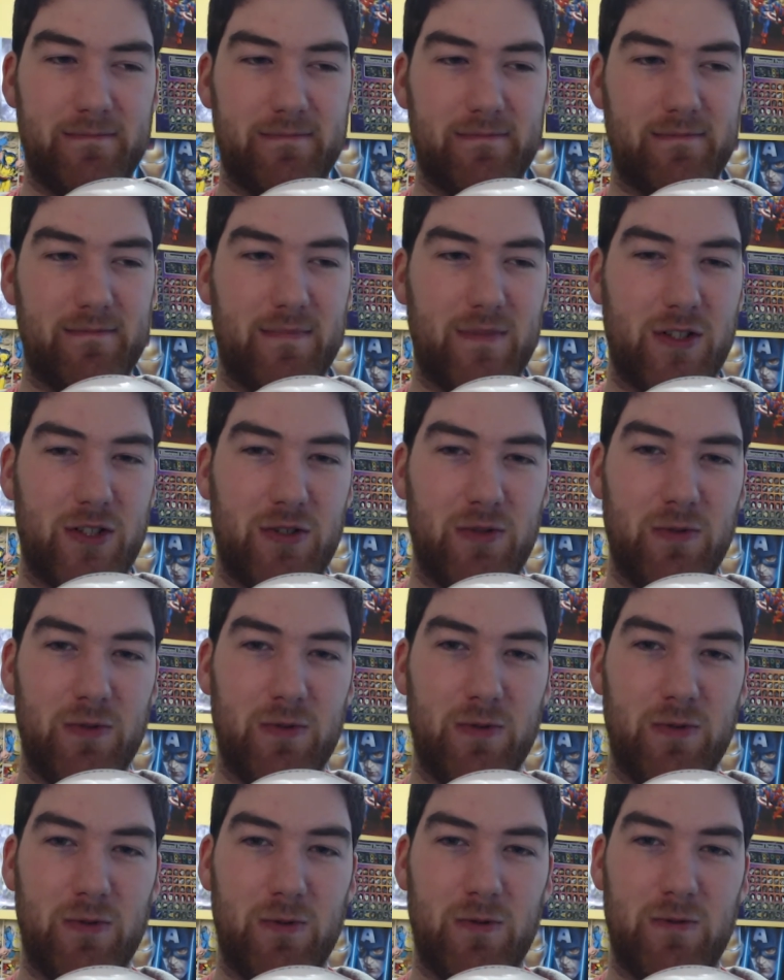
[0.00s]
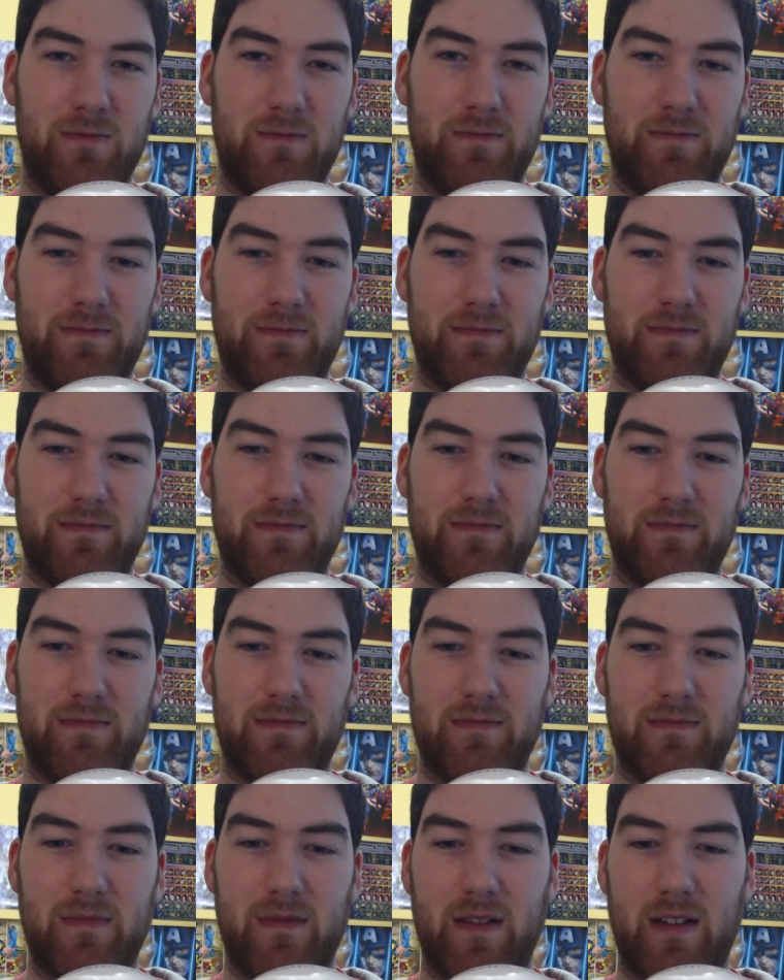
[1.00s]
too
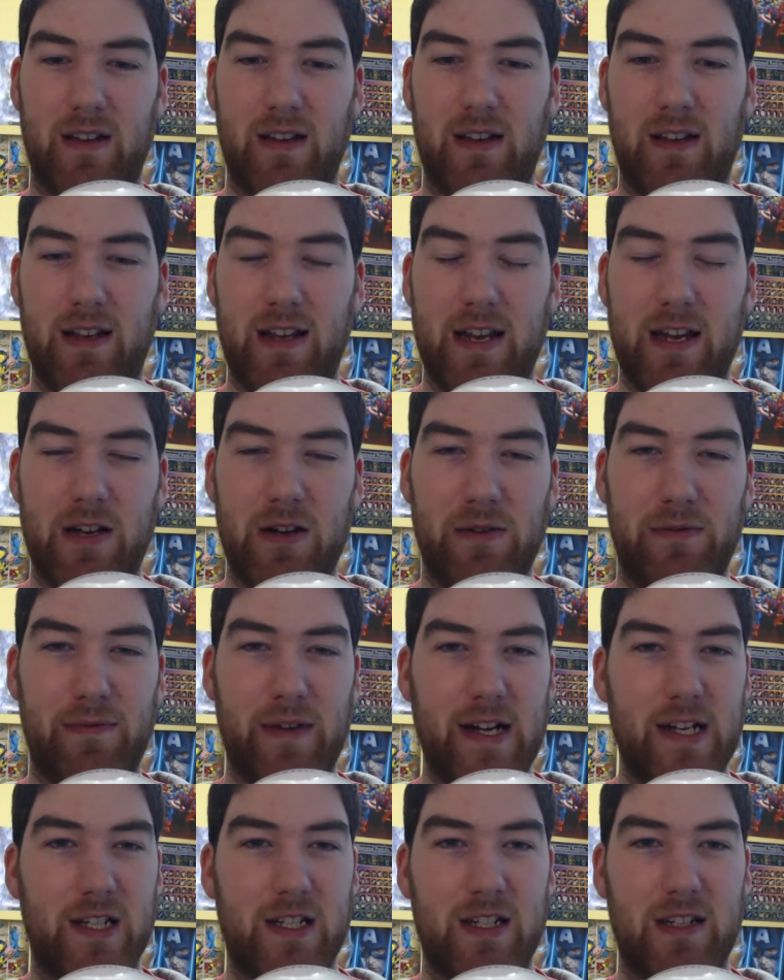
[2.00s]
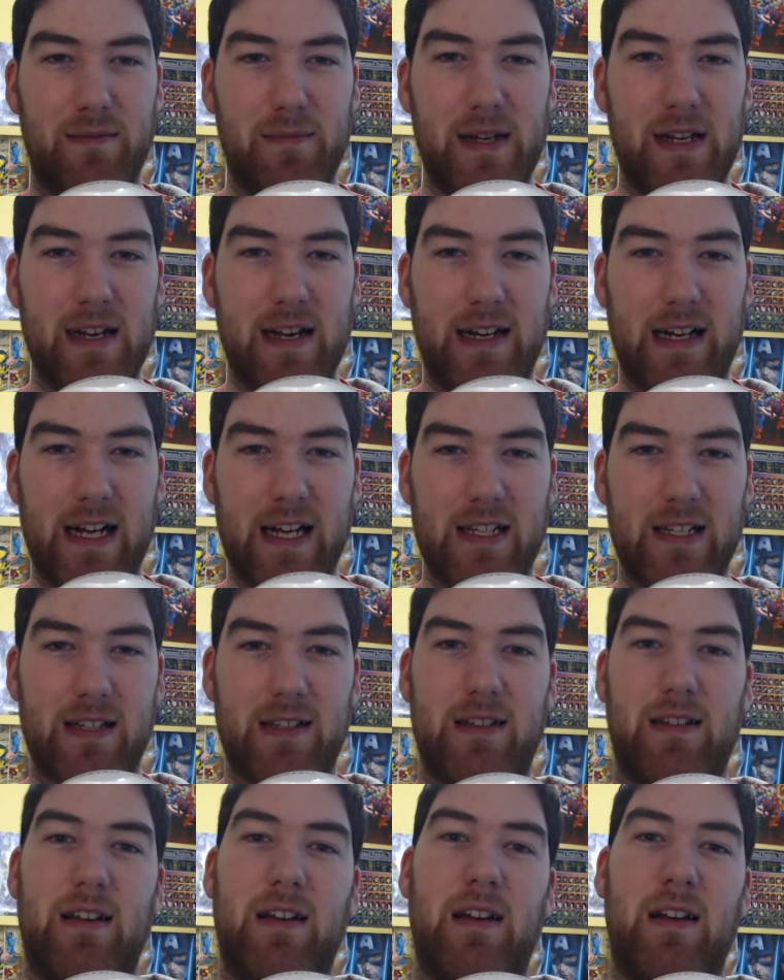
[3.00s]
in your face to me, I guess,
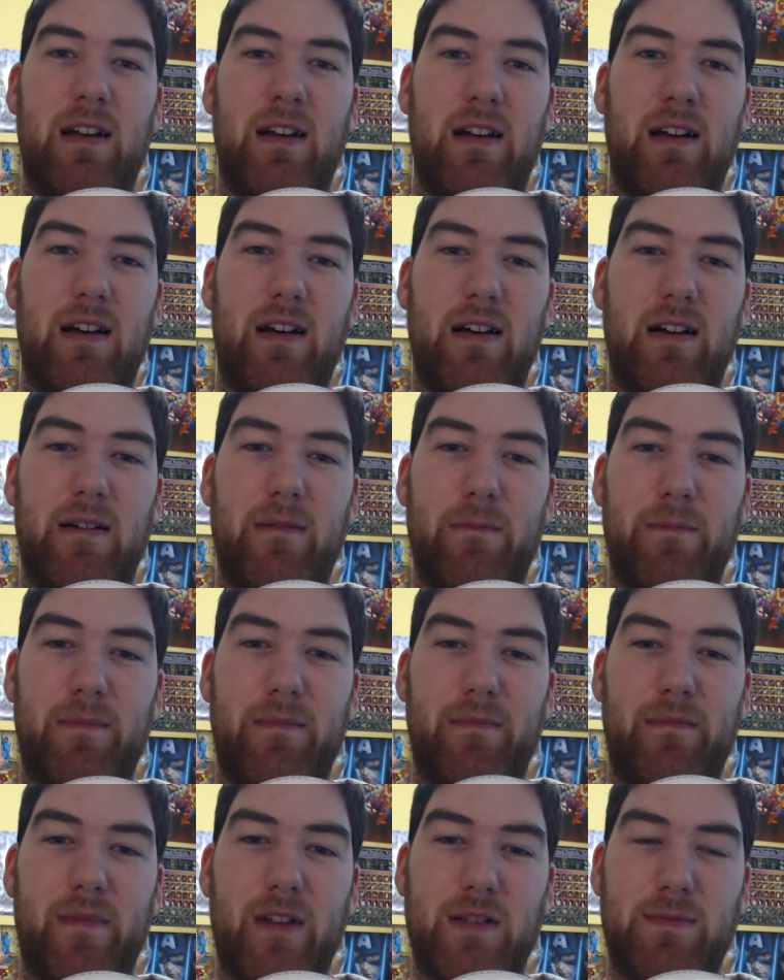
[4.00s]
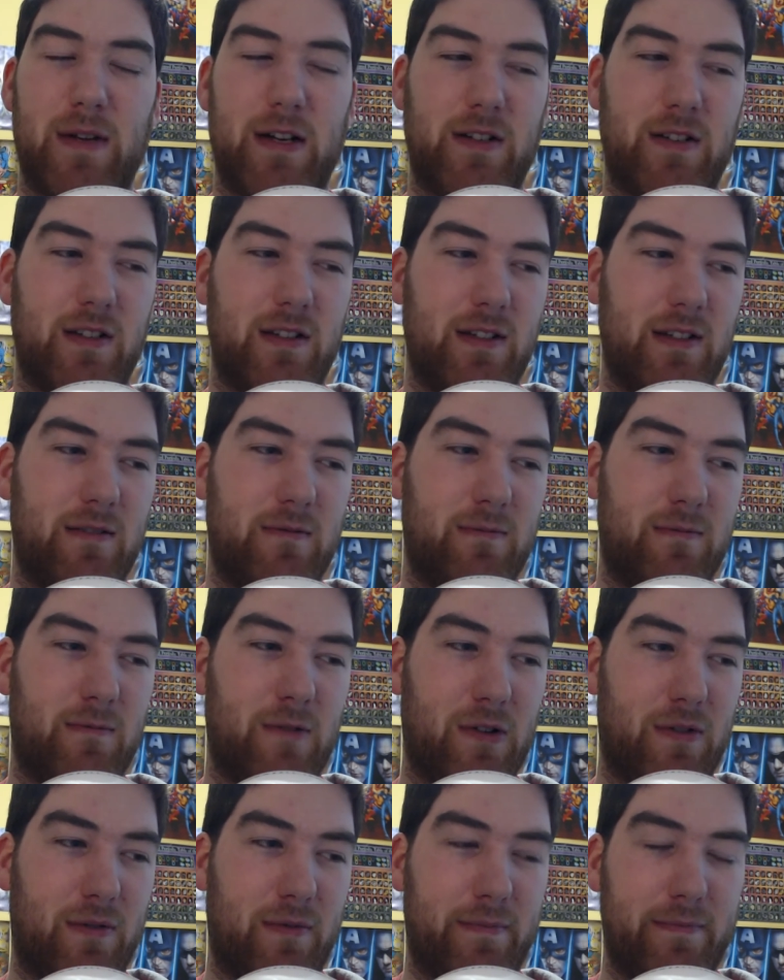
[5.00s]
especially
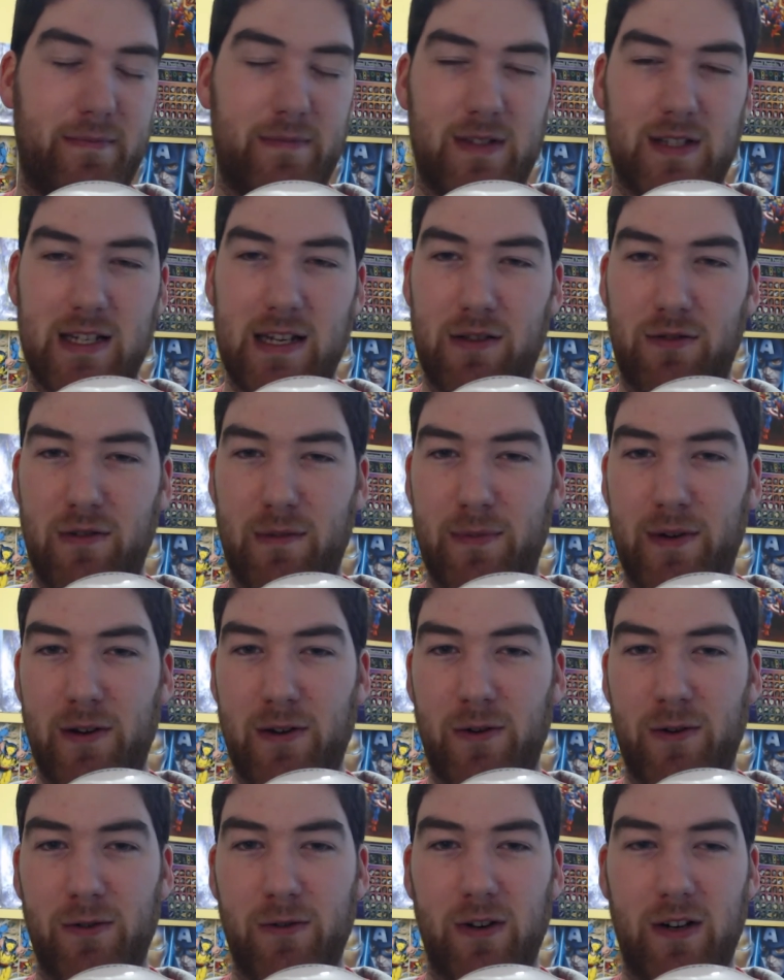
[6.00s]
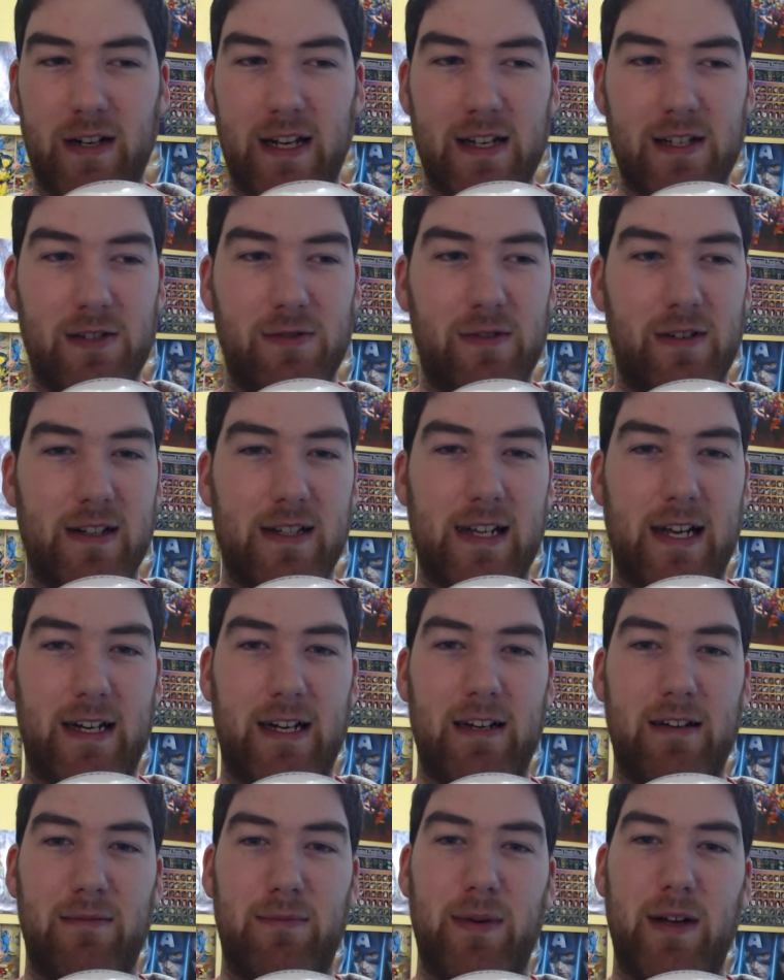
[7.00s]
with C-3PO, who I'll get to in a
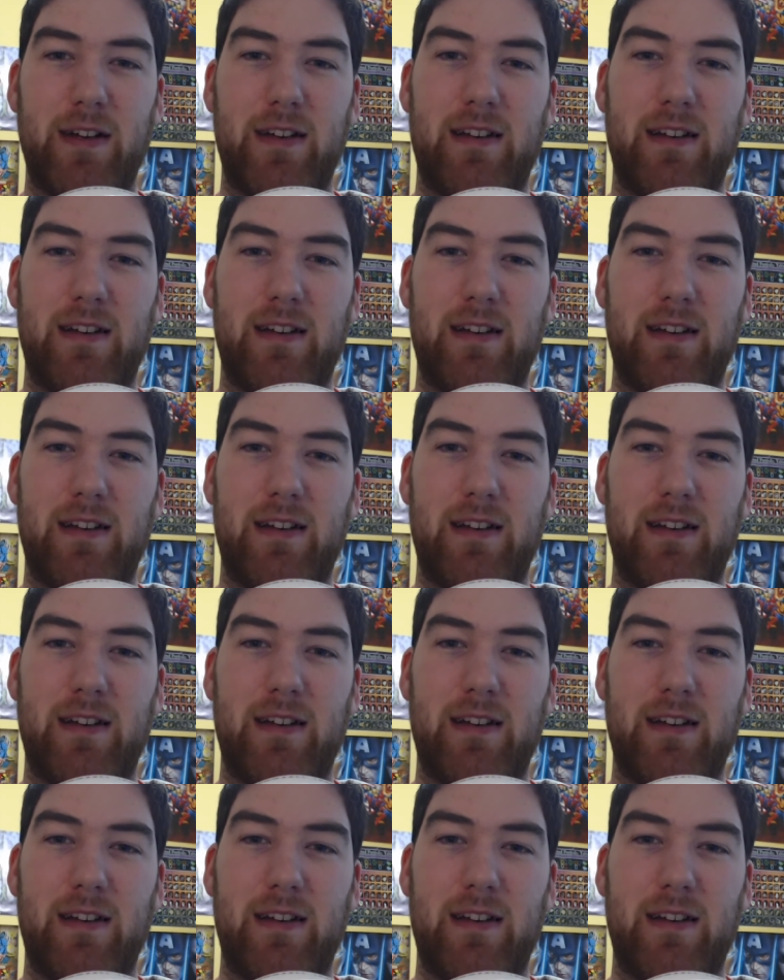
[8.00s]
second. But